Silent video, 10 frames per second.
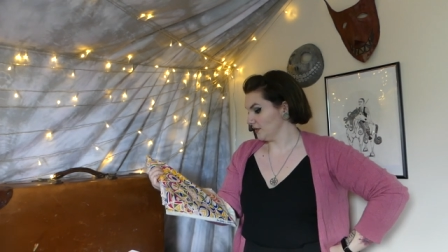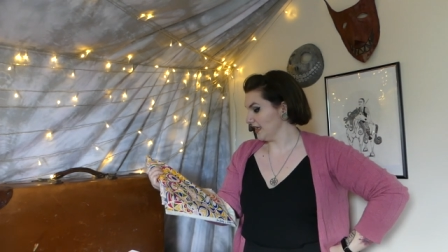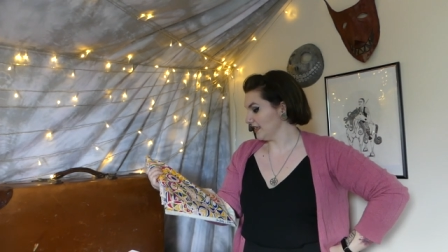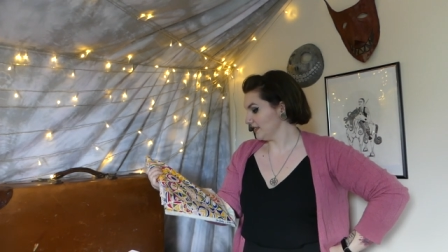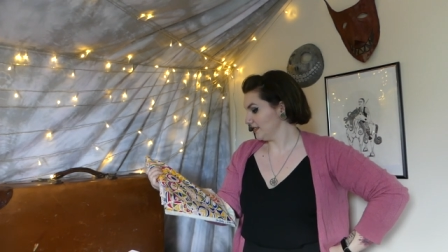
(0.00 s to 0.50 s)

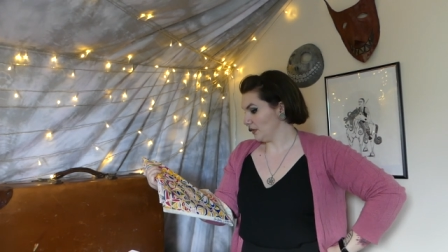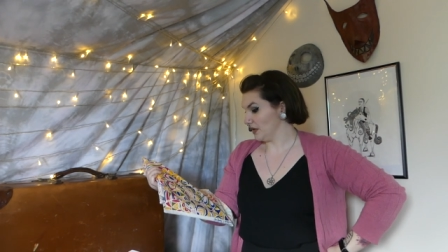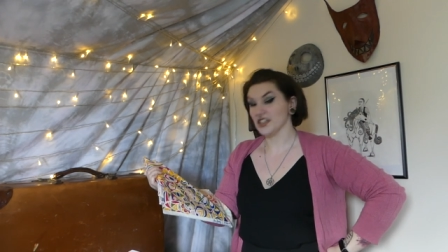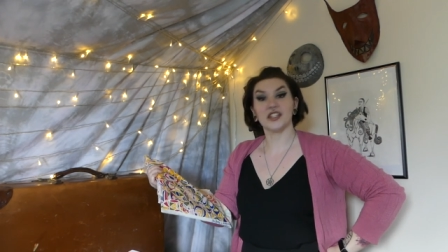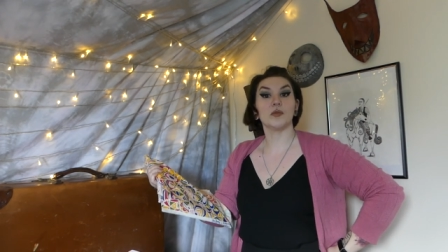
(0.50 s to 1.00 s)
well, well,
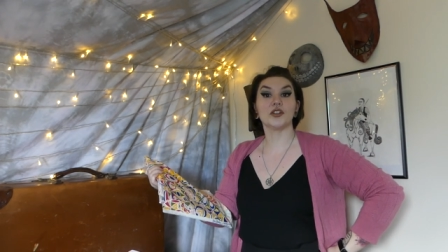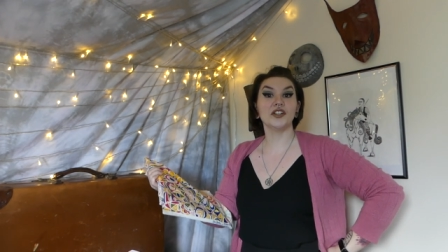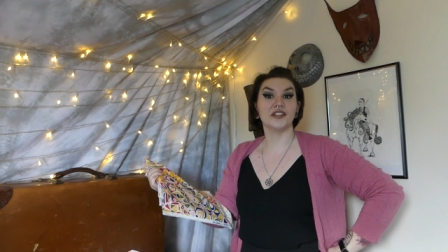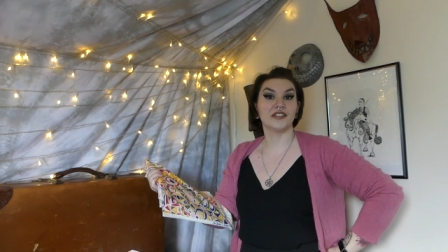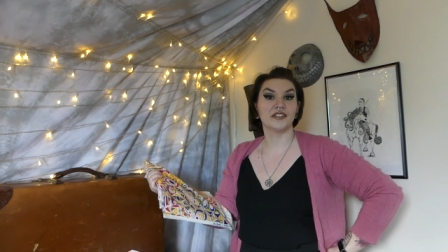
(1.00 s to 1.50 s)
because I
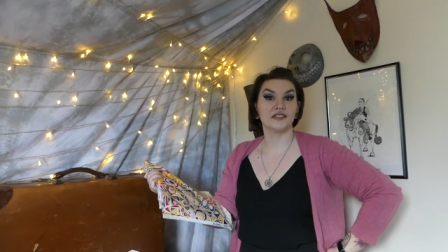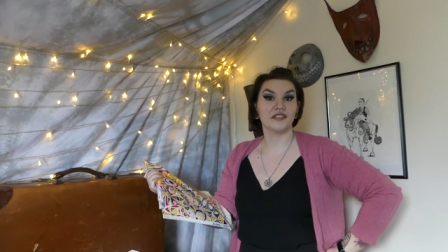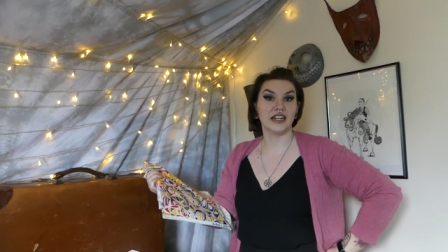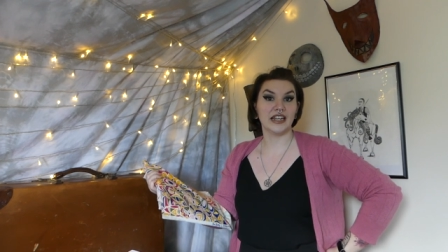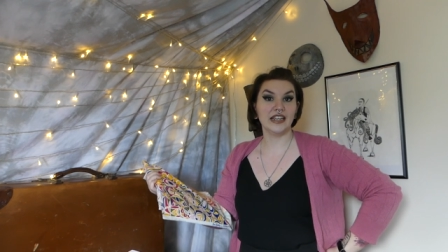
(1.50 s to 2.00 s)
wanna,
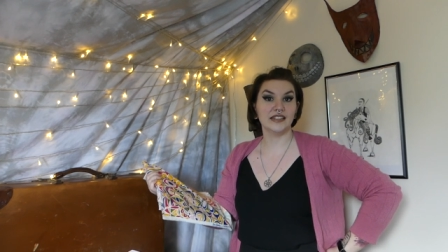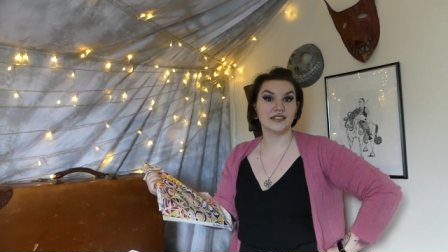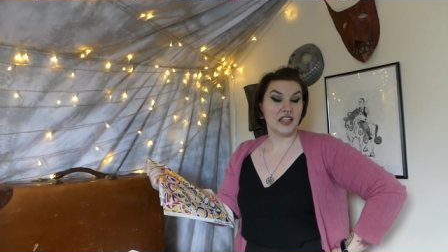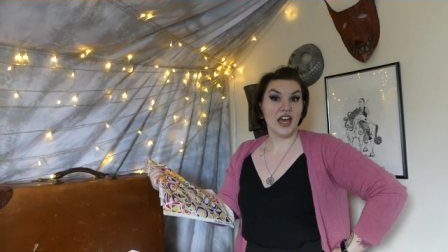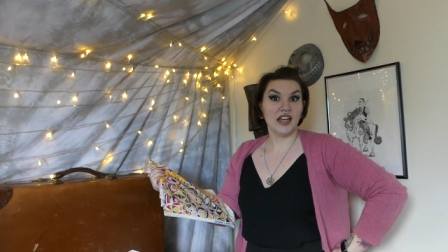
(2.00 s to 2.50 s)
really.
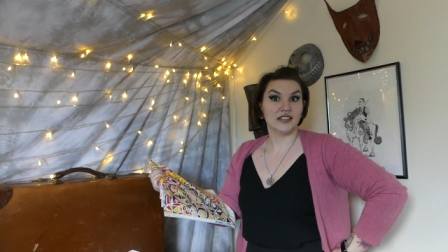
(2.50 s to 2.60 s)
Yeah,